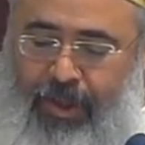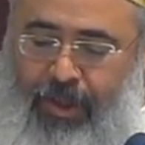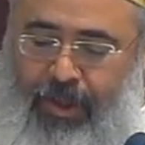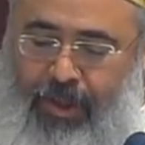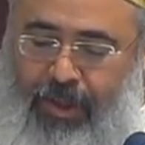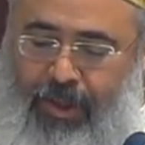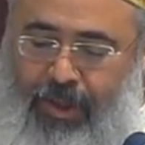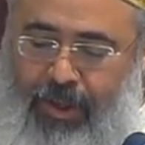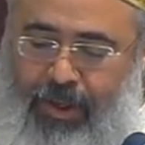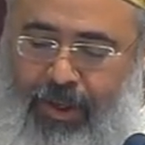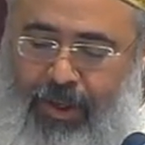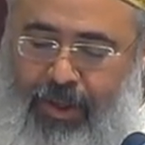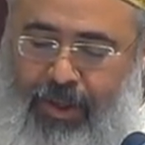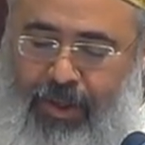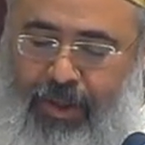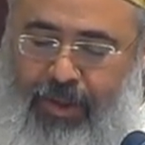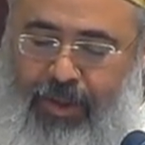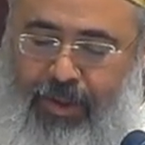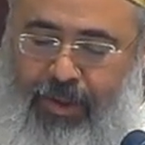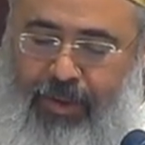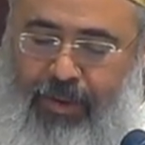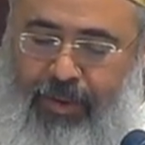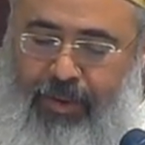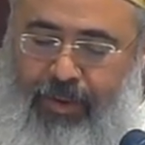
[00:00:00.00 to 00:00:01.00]
uh,
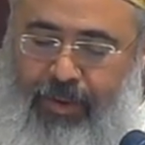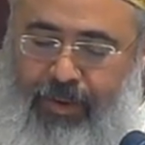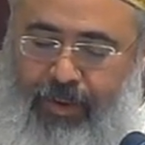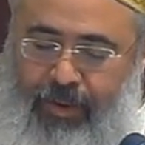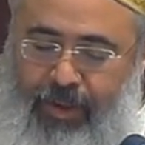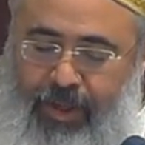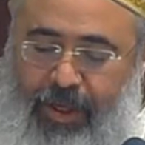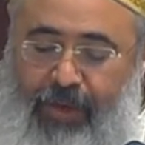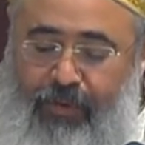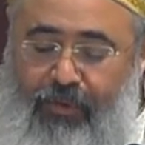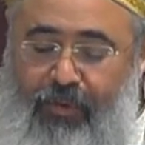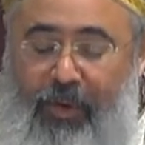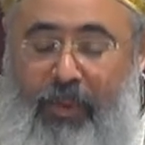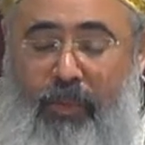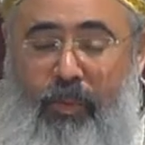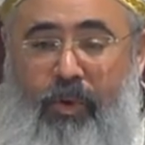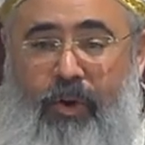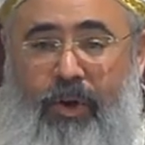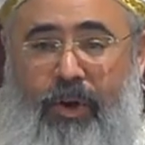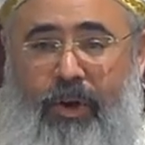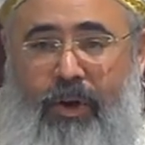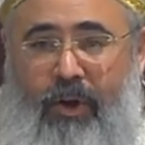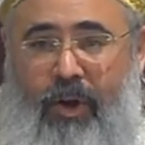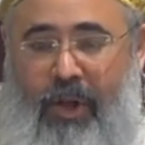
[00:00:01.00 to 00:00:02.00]
if we pour
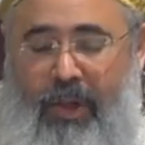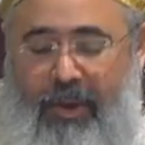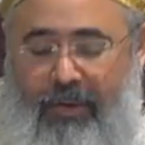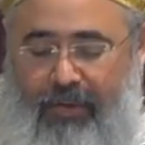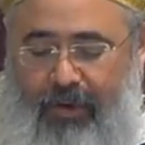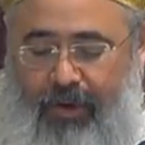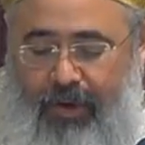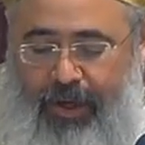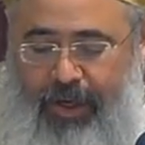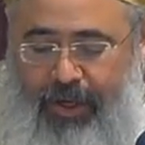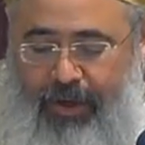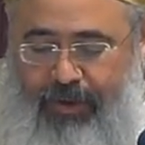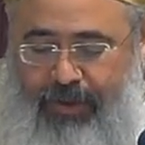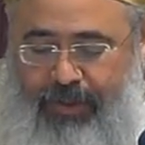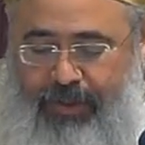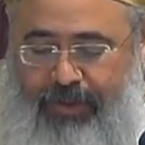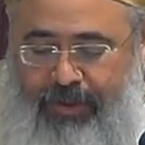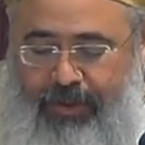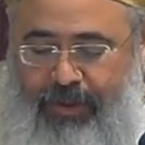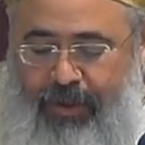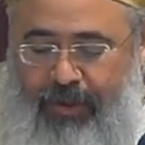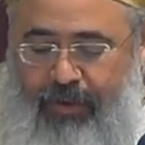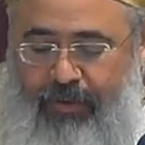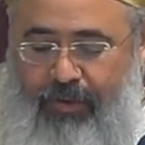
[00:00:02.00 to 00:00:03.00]
out all of our years
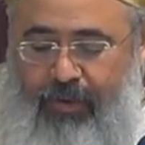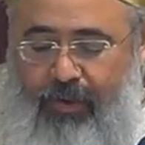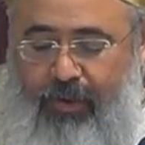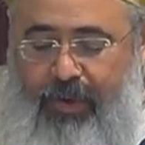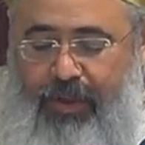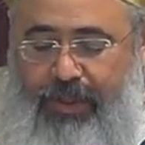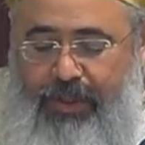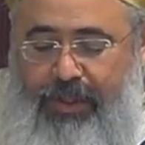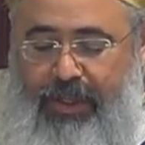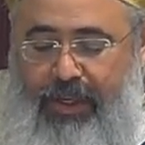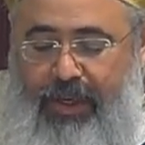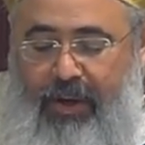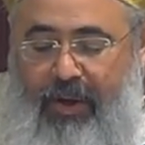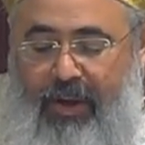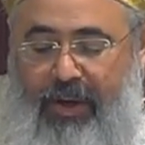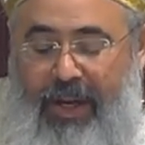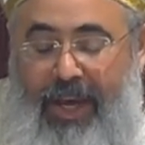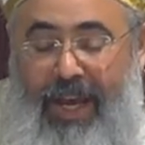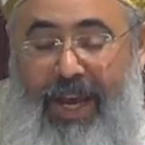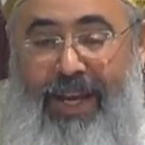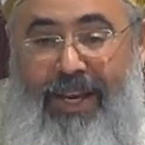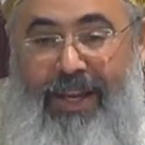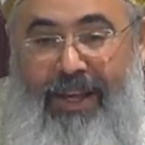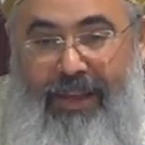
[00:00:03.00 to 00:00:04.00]
focusing on
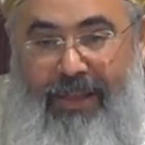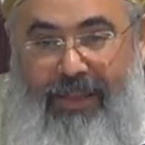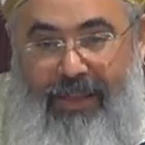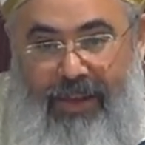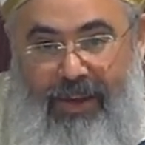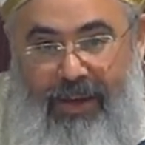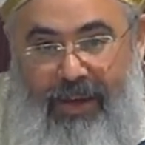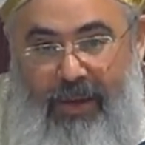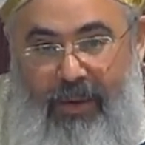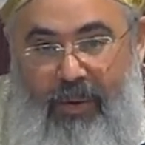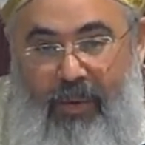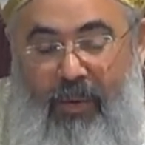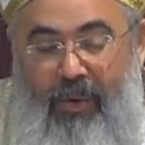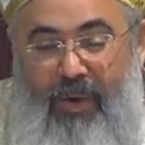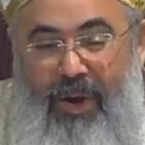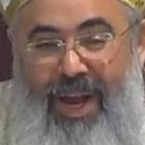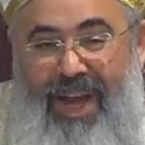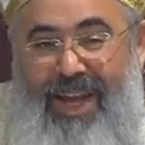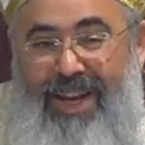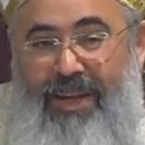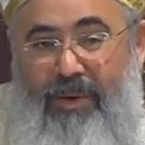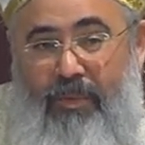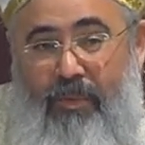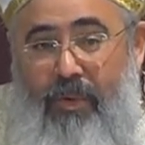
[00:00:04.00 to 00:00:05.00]
anything or
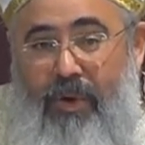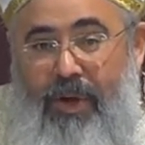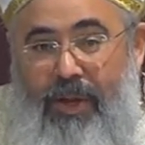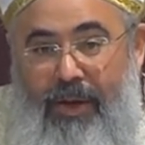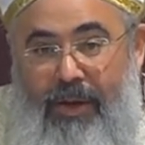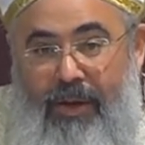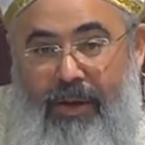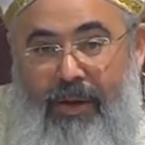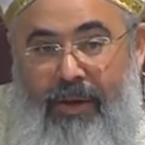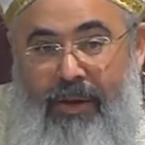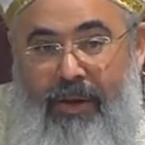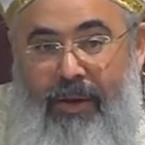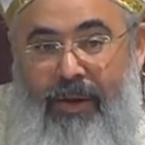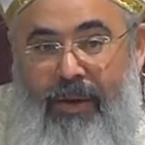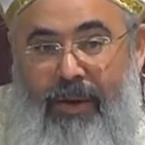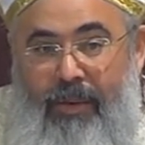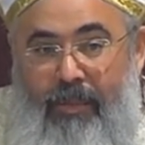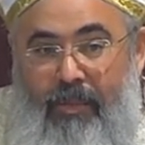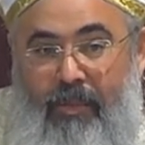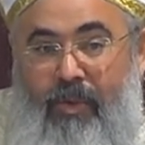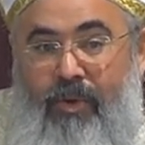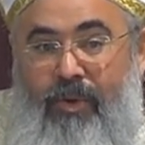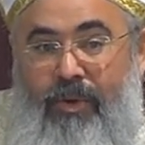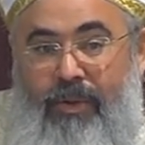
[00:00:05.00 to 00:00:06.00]
anyone
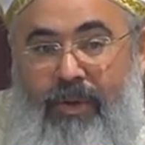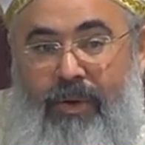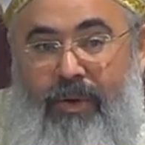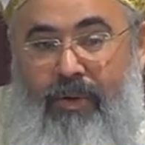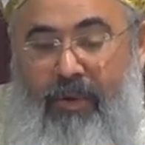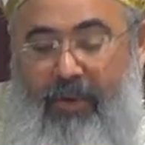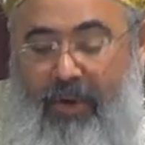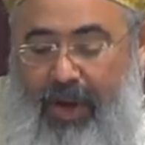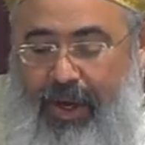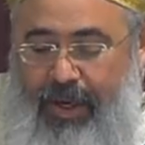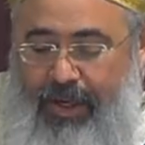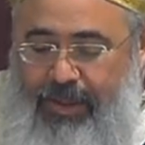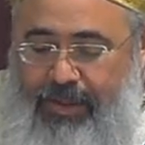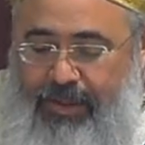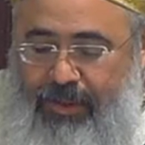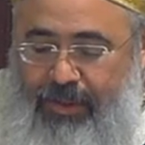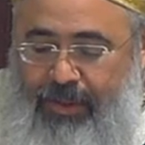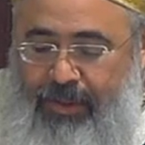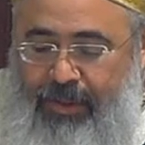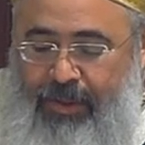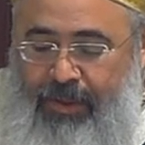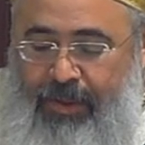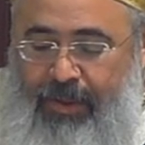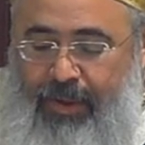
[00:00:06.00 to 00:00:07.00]
more than Christ
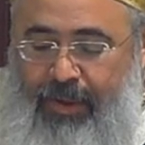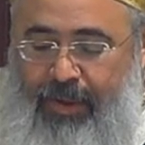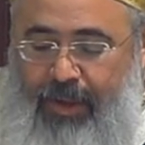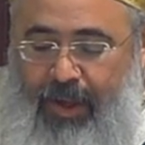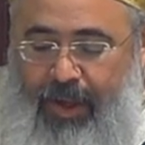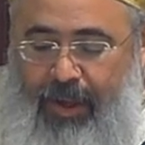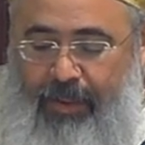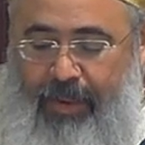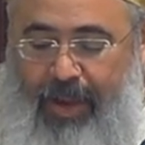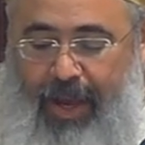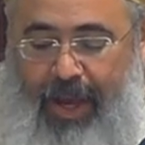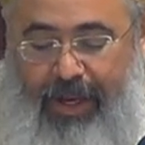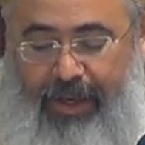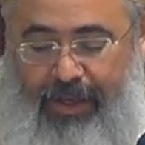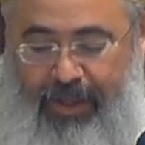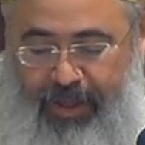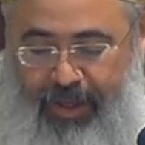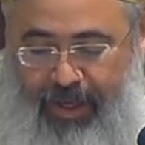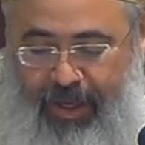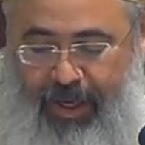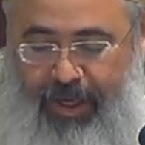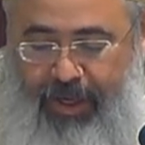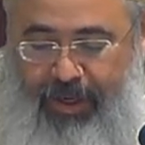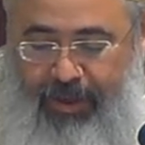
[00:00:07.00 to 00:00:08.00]
um, and the
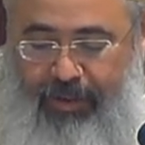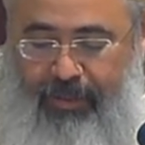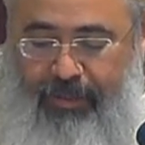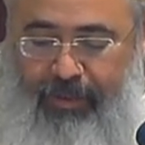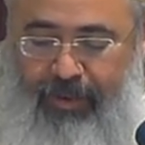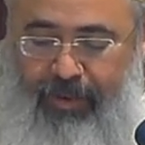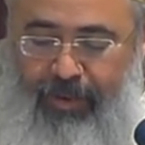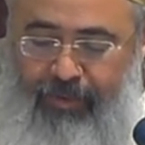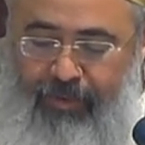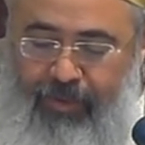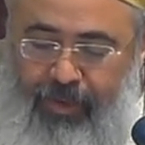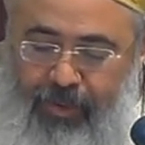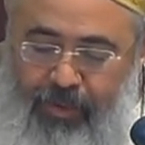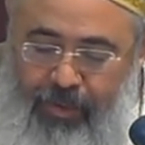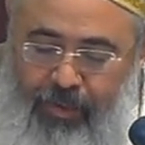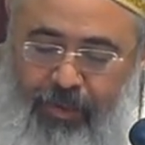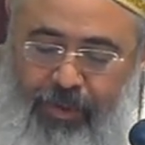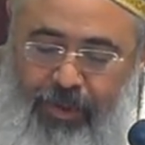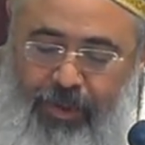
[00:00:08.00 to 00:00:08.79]
kingdom of the Lord,